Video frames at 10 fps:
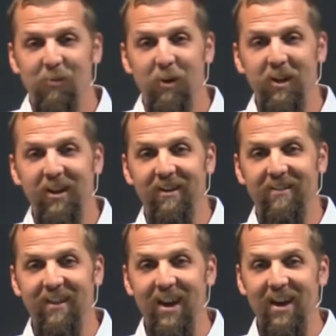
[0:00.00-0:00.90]
What are you going to
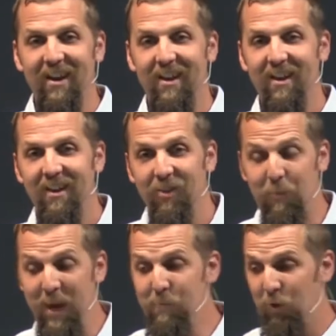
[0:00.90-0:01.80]
say? The
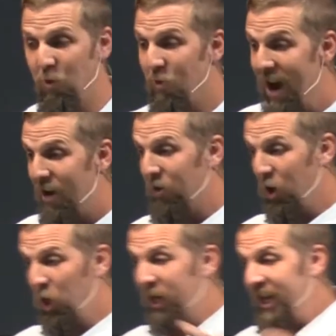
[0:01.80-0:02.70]
people around are
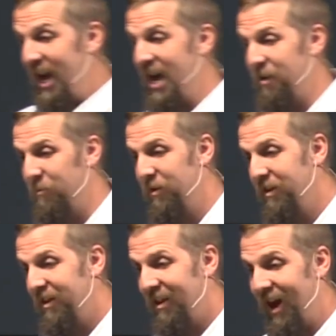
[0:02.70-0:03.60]
looking at him.
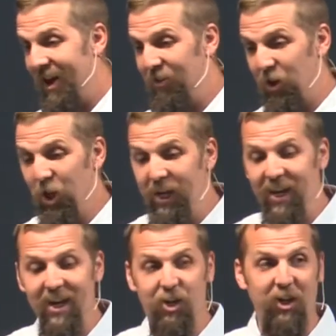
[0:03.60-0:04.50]
Uh, they're
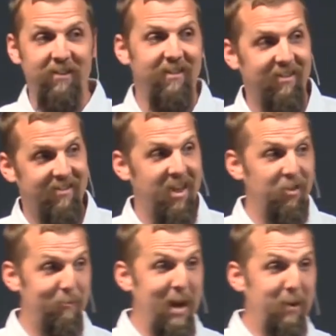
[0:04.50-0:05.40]
looking at Jesus
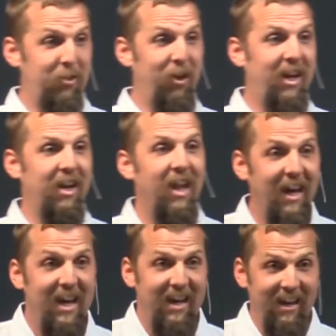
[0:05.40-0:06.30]
and maybe thinking,
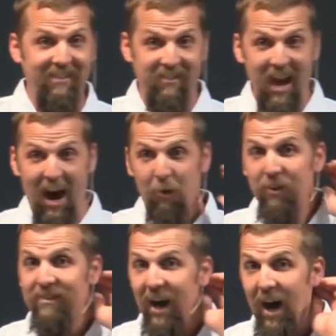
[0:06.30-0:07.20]
like, is now
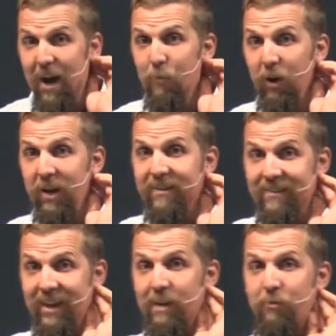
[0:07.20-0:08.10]
the time we're going to
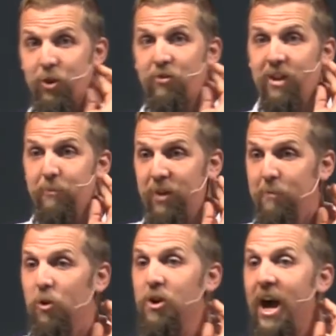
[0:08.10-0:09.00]
see him do something
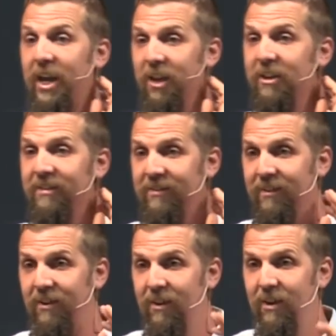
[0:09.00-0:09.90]
miraculous?
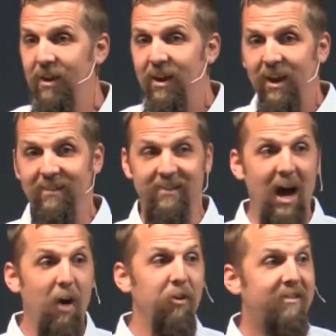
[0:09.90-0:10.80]
Is
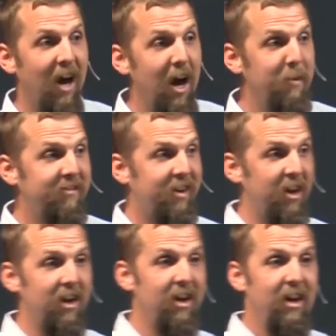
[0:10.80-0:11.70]
now the time he's going
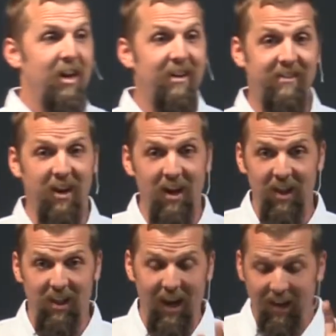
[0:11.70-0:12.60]
to, he's going to,
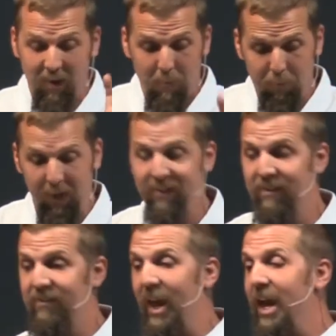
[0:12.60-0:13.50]
like, place
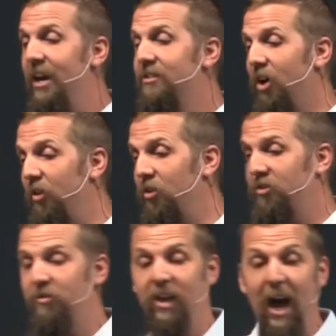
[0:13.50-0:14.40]
his hands on
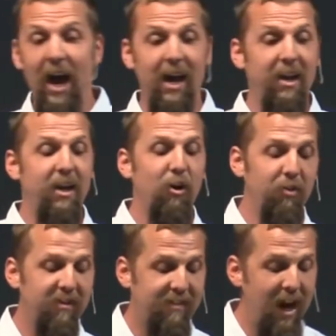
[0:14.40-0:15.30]
this guy and heal
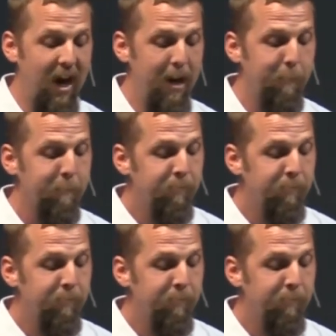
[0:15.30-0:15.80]
this guy?